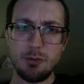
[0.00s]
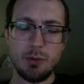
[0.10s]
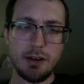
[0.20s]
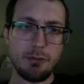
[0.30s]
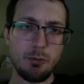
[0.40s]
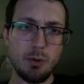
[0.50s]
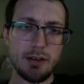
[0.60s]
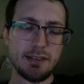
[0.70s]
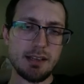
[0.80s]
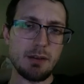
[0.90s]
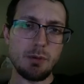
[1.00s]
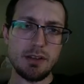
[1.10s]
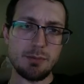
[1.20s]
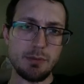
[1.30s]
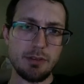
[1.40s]
do whatever you want
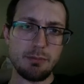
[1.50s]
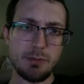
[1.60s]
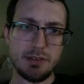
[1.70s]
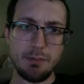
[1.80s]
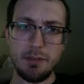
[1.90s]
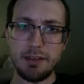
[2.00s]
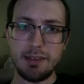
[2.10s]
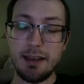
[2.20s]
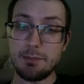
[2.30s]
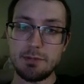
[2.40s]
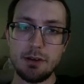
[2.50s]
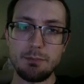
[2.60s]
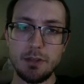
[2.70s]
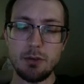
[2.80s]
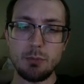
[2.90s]
design-wise with something like that, so
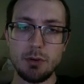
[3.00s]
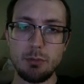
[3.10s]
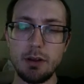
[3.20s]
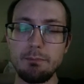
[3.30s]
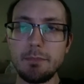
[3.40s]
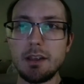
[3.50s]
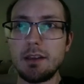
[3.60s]
it could work well.